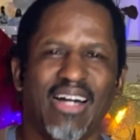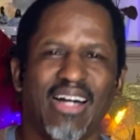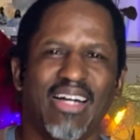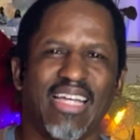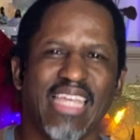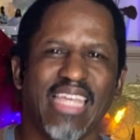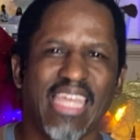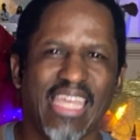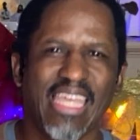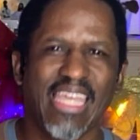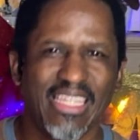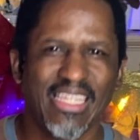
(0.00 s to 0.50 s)

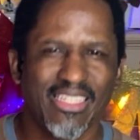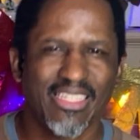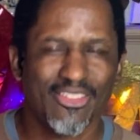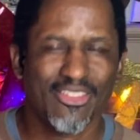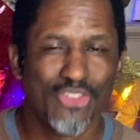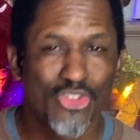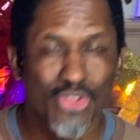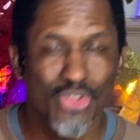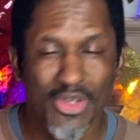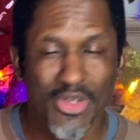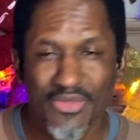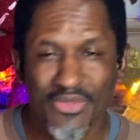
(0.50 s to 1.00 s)
in
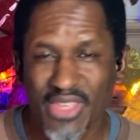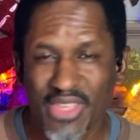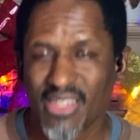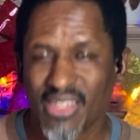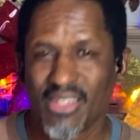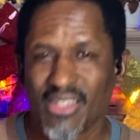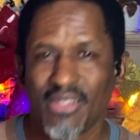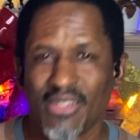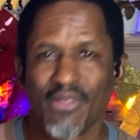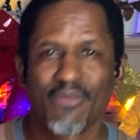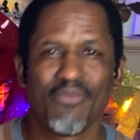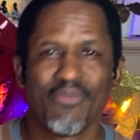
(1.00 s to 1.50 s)

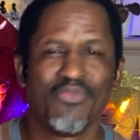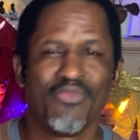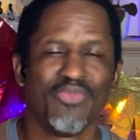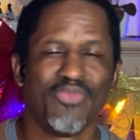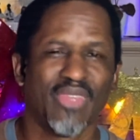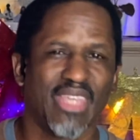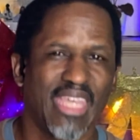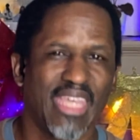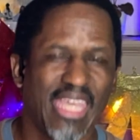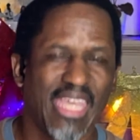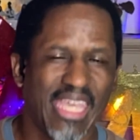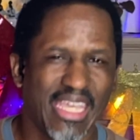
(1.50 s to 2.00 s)
trivia,
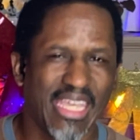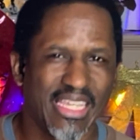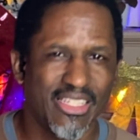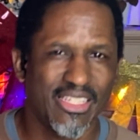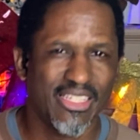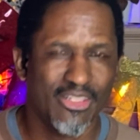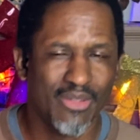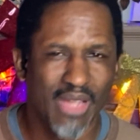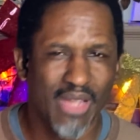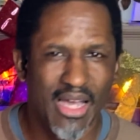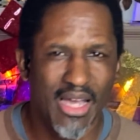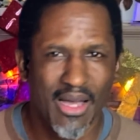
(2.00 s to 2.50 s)

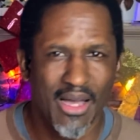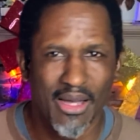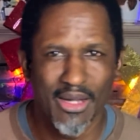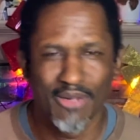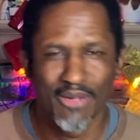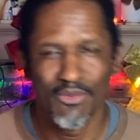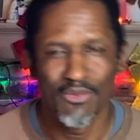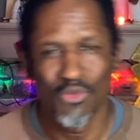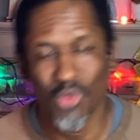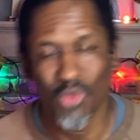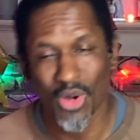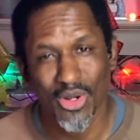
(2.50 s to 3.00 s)
in
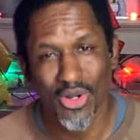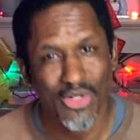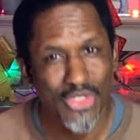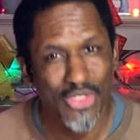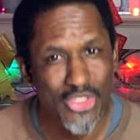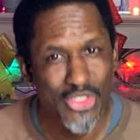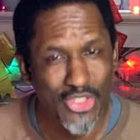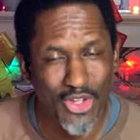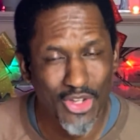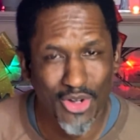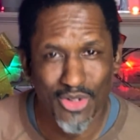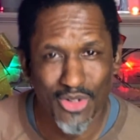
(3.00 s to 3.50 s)
word
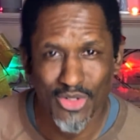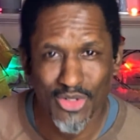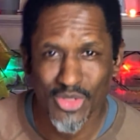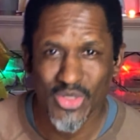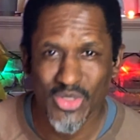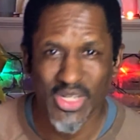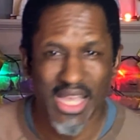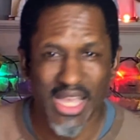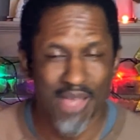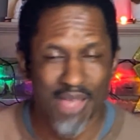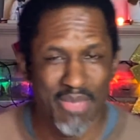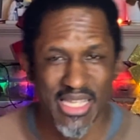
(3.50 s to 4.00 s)

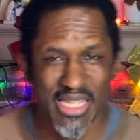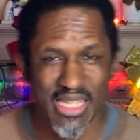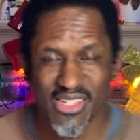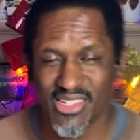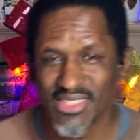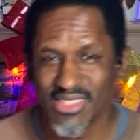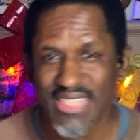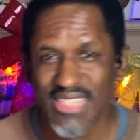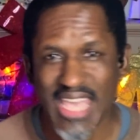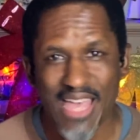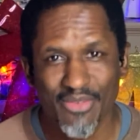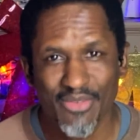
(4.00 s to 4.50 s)
search. I mean,
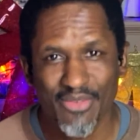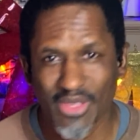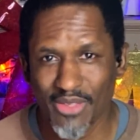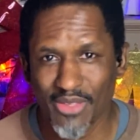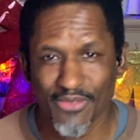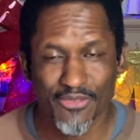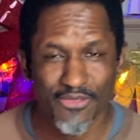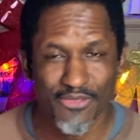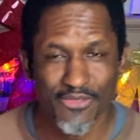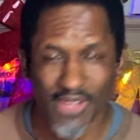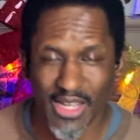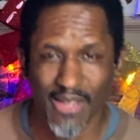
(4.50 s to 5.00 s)
just having
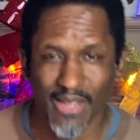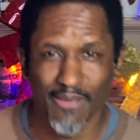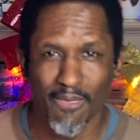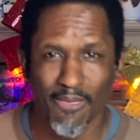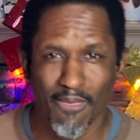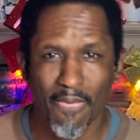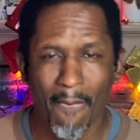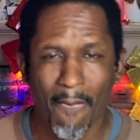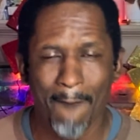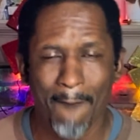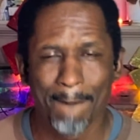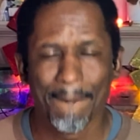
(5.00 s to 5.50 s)

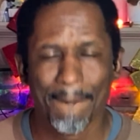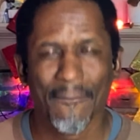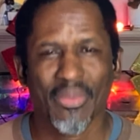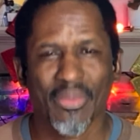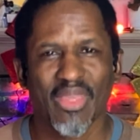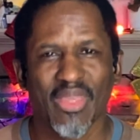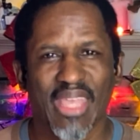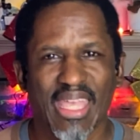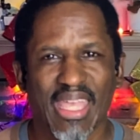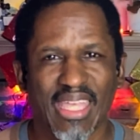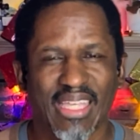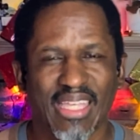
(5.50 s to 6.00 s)
fun
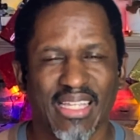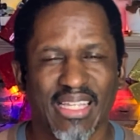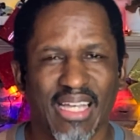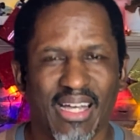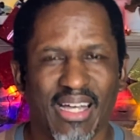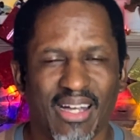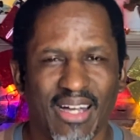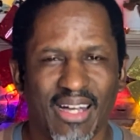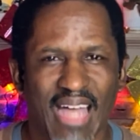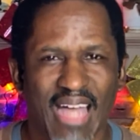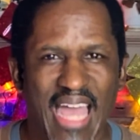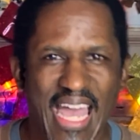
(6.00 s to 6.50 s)

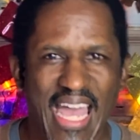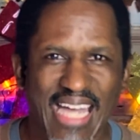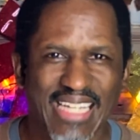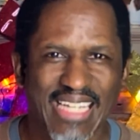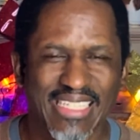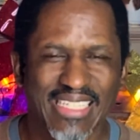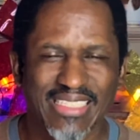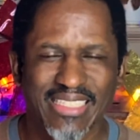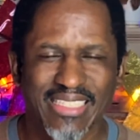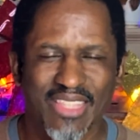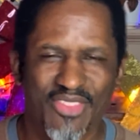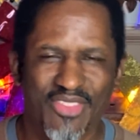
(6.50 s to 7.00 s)

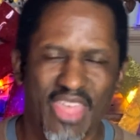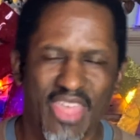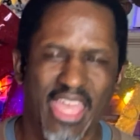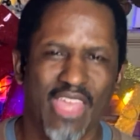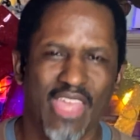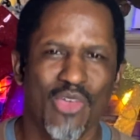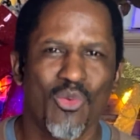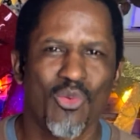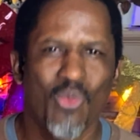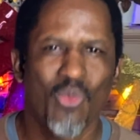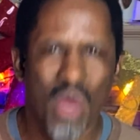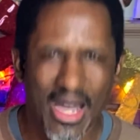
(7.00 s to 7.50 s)
as they
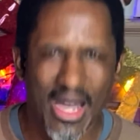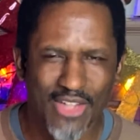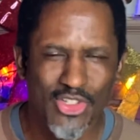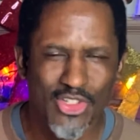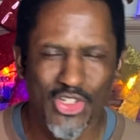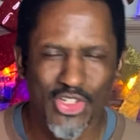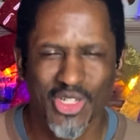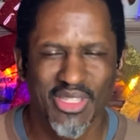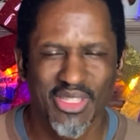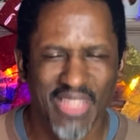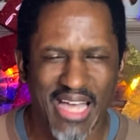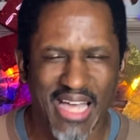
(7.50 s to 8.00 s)
watch
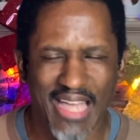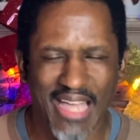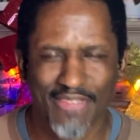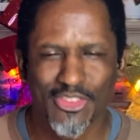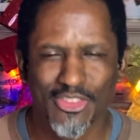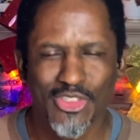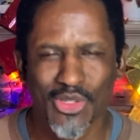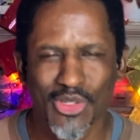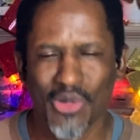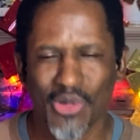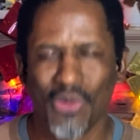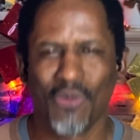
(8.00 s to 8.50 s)
your live.
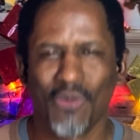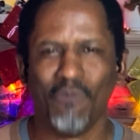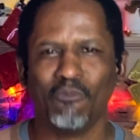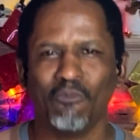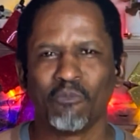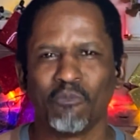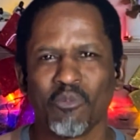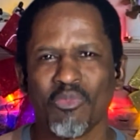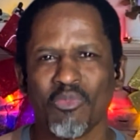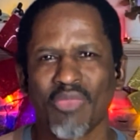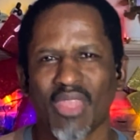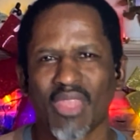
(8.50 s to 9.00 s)
So
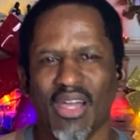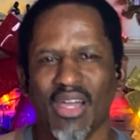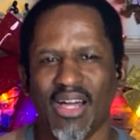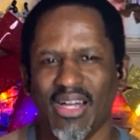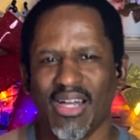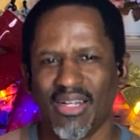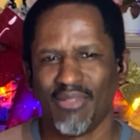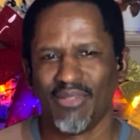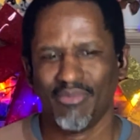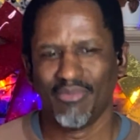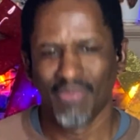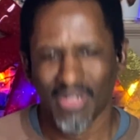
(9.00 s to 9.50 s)

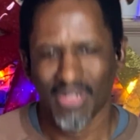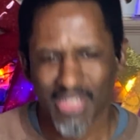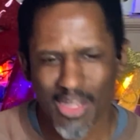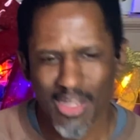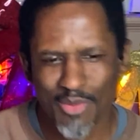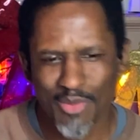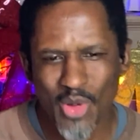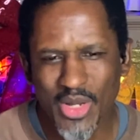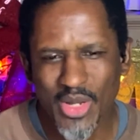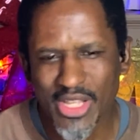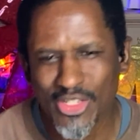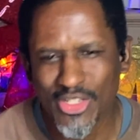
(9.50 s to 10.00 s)
come
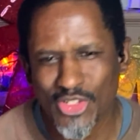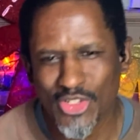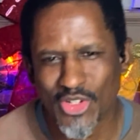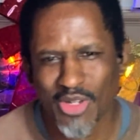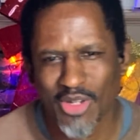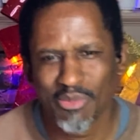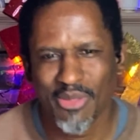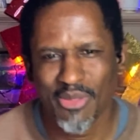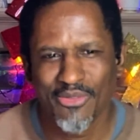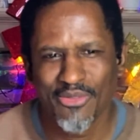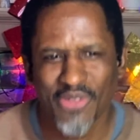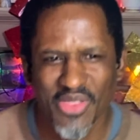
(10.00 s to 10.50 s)
on and join
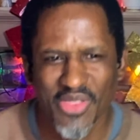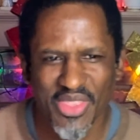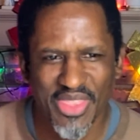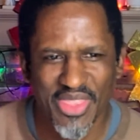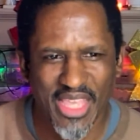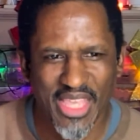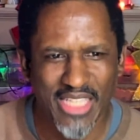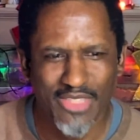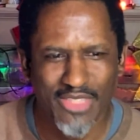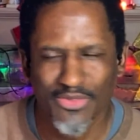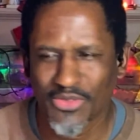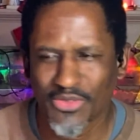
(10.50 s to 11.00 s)
me for the
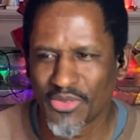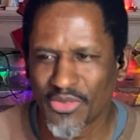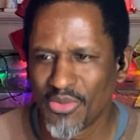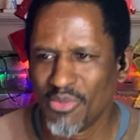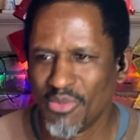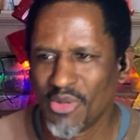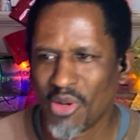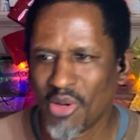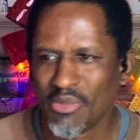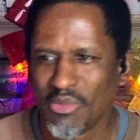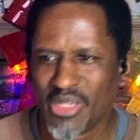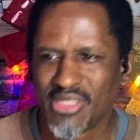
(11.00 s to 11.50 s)
next few
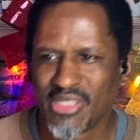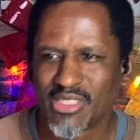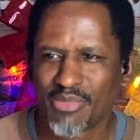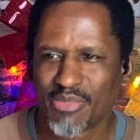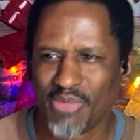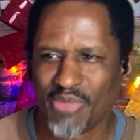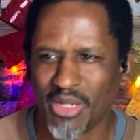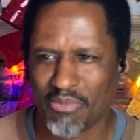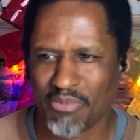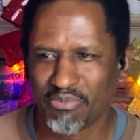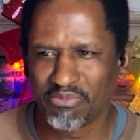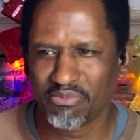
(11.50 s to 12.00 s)
moments.
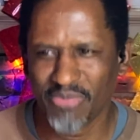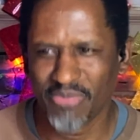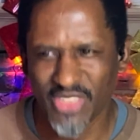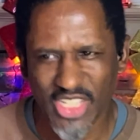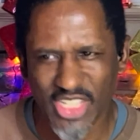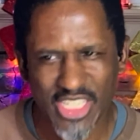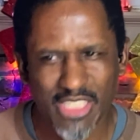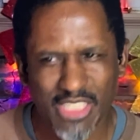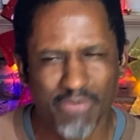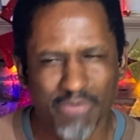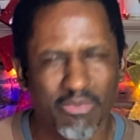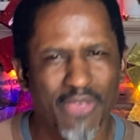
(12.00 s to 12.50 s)
But
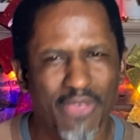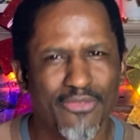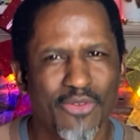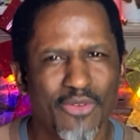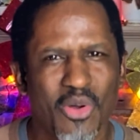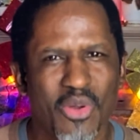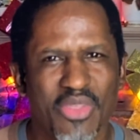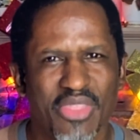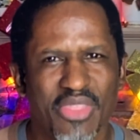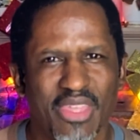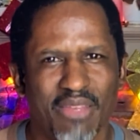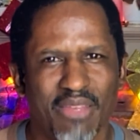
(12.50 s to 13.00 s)
just
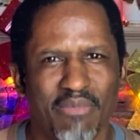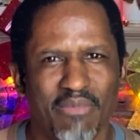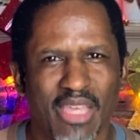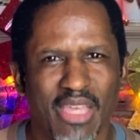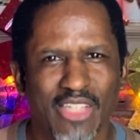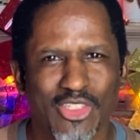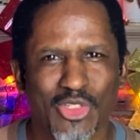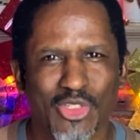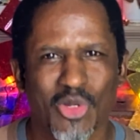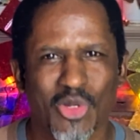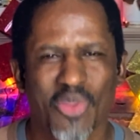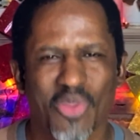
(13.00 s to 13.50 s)
before then, make
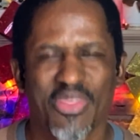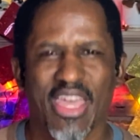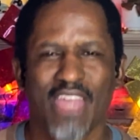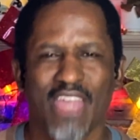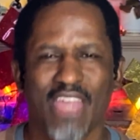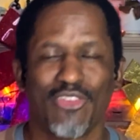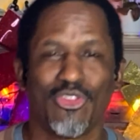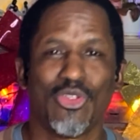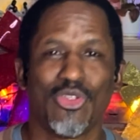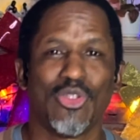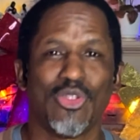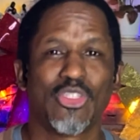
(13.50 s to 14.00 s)
sure that
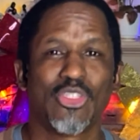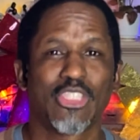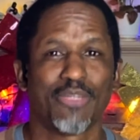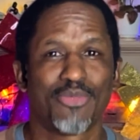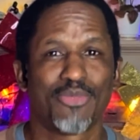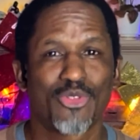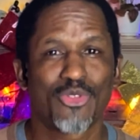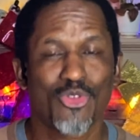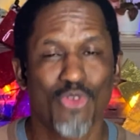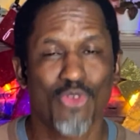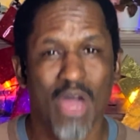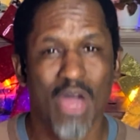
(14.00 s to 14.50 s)
you
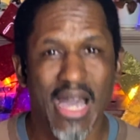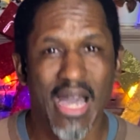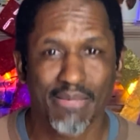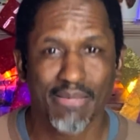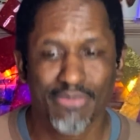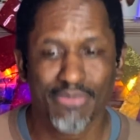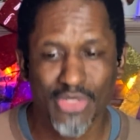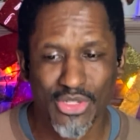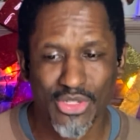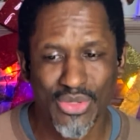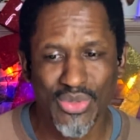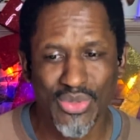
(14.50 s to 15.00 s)

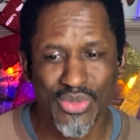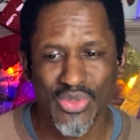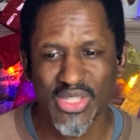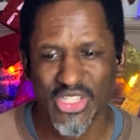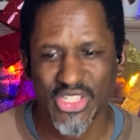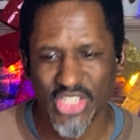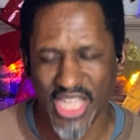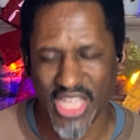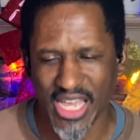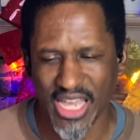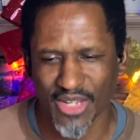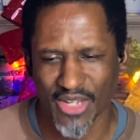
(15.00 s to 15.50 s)
subscribe to the
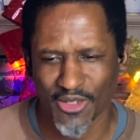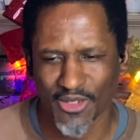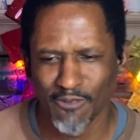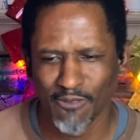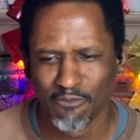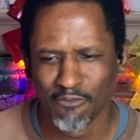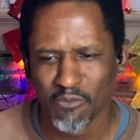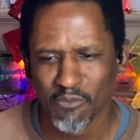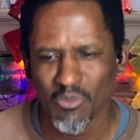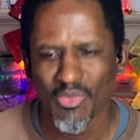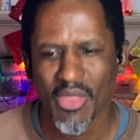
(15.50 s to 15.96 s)
channel.